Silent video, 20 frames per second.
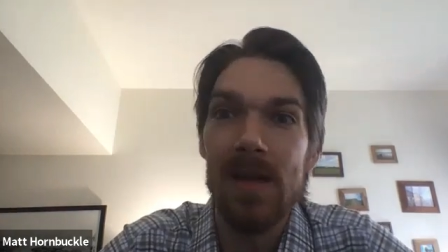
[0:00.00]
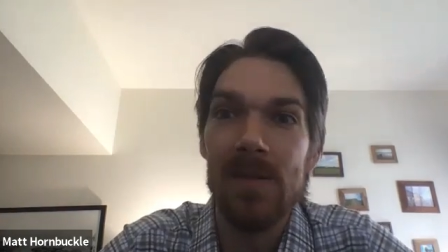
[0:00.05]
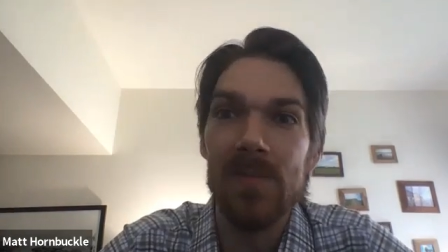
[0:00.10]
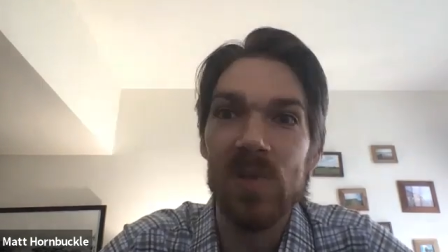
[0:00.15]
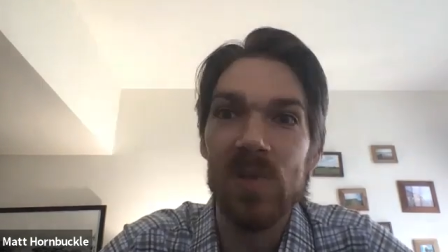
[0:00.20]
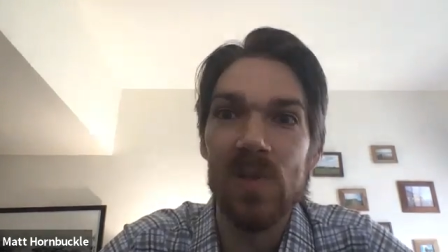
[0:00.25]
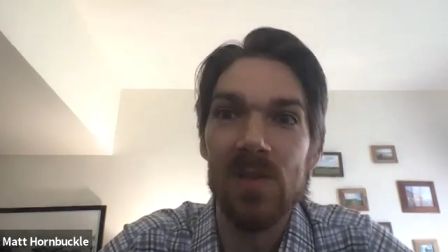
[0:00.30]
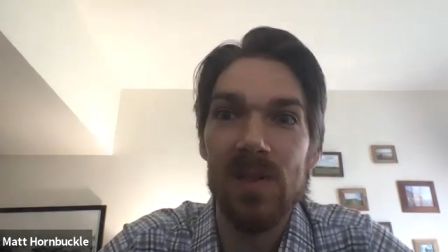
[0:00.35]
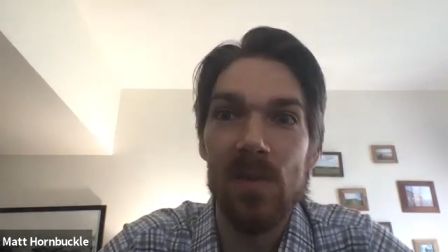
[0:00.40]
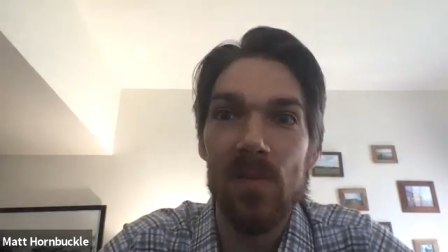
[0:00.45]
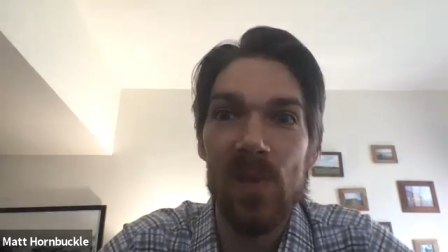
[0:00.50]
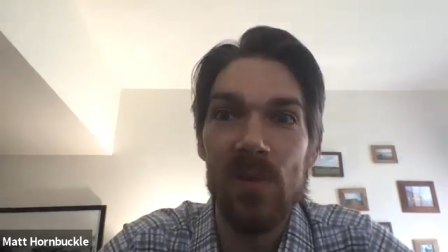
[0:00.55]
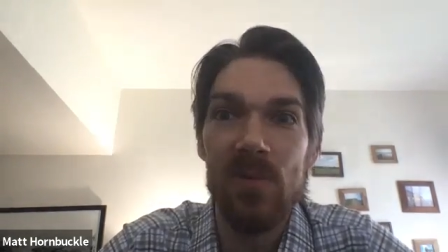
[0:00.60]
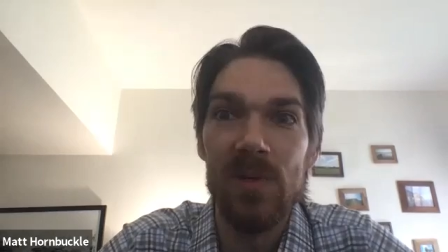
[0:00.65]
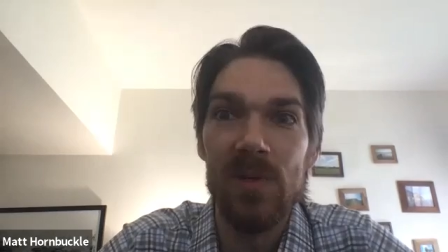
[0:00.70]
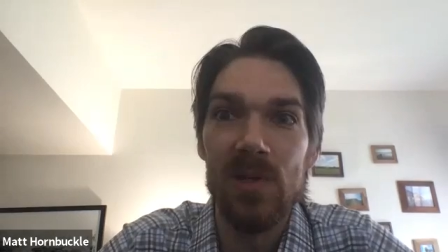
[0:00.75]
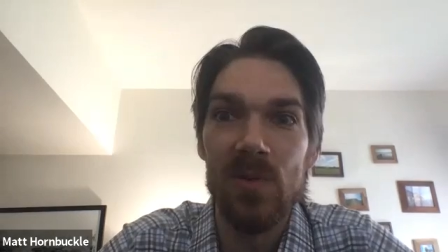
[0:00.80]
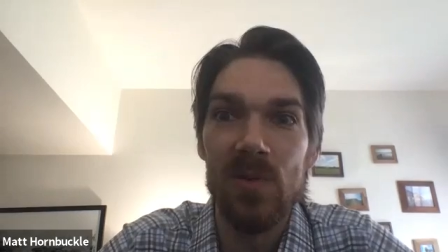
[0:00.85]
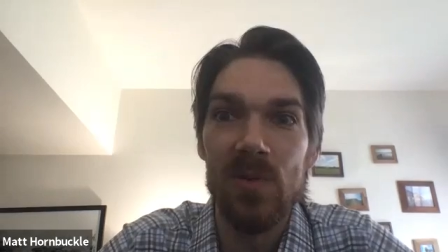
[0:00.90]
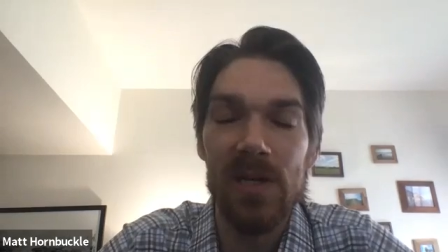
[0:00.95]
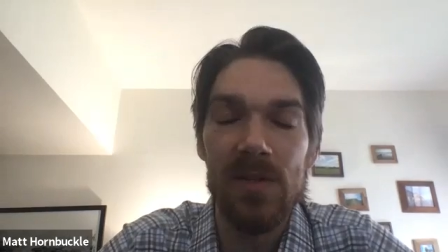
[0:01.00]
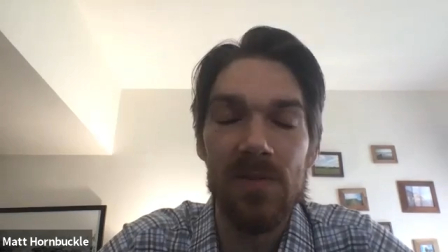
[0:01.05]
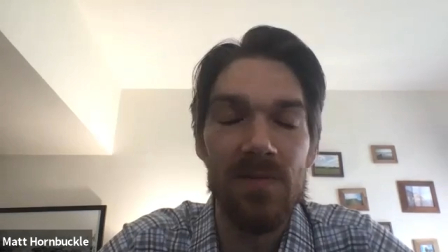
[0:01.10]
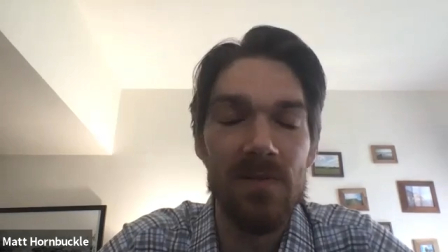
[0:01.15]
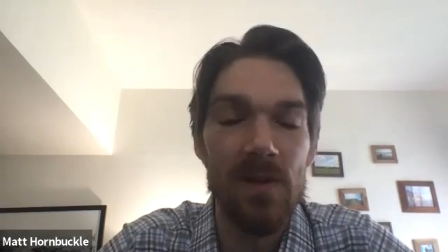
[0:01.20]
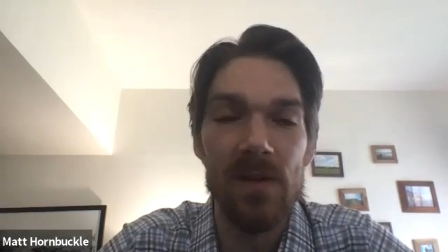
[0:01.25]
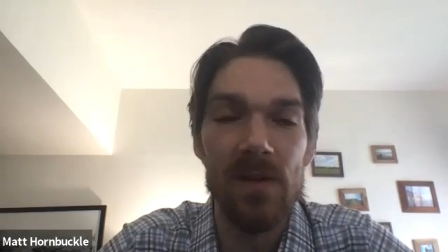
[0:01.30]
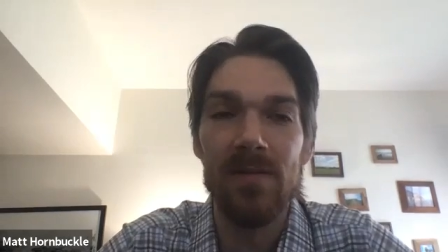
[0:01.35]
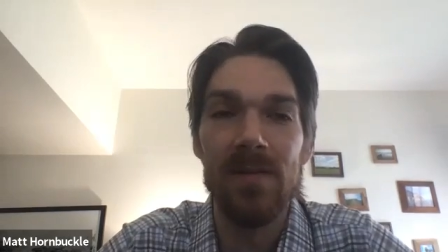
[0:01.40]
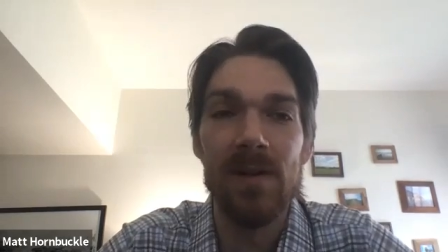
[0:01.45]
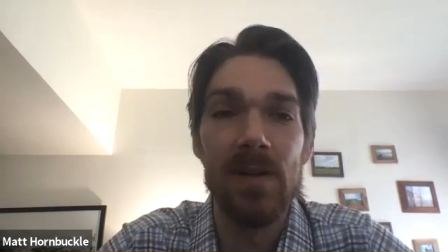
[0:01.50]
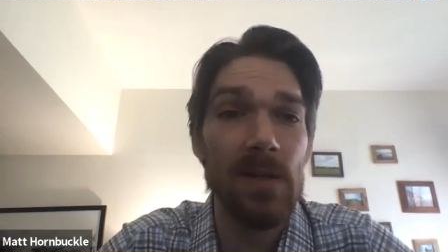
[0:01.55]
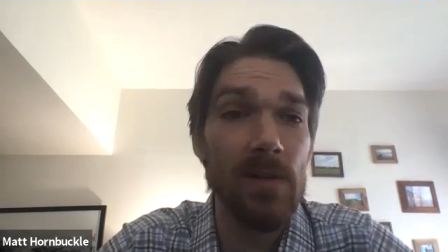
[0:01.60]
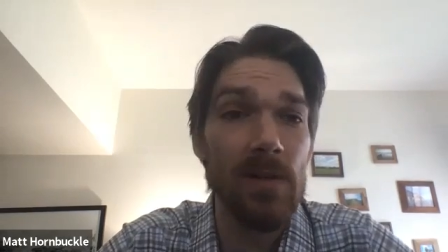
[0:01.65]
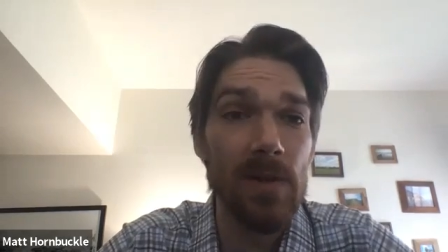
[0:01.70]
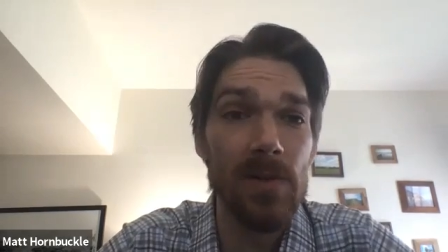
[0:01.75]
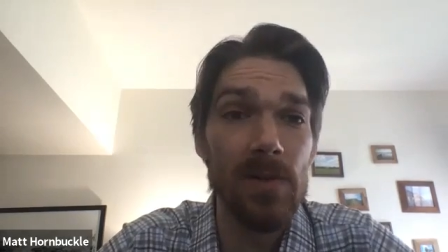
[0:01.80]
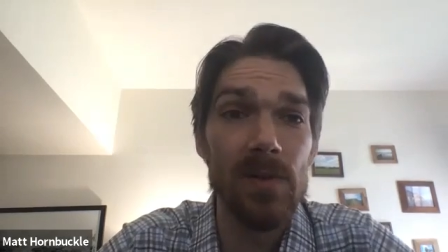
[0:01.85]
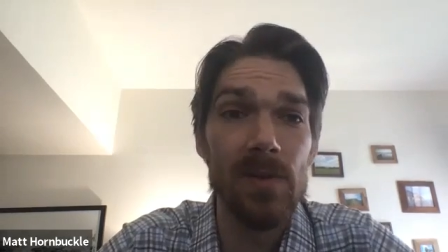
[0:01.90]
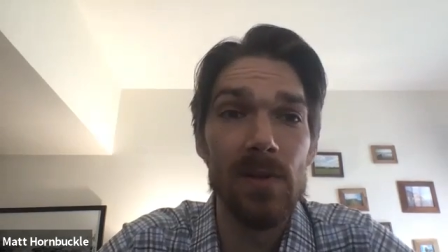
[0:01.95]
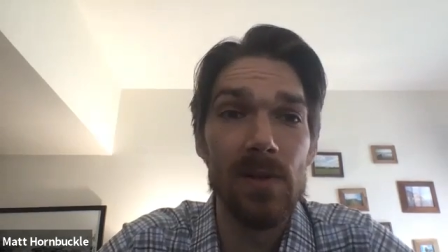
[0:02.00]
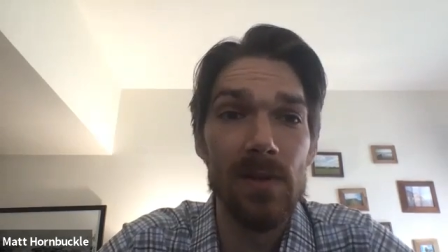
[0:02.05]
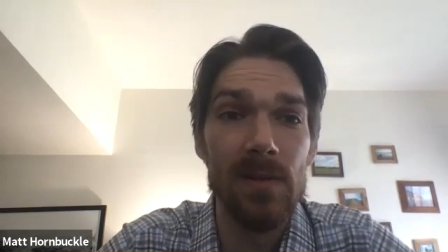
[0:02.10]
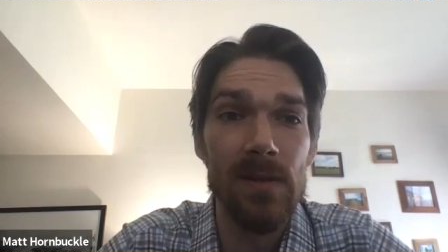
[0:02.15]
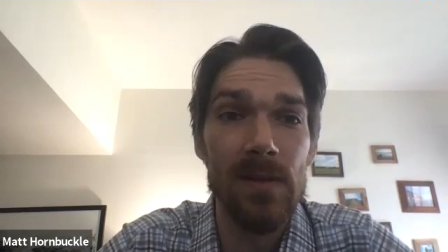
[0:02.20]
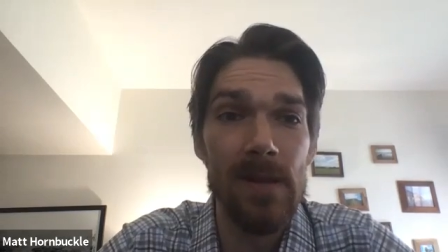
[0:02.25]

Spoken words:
So it's something we just watch very, very closely.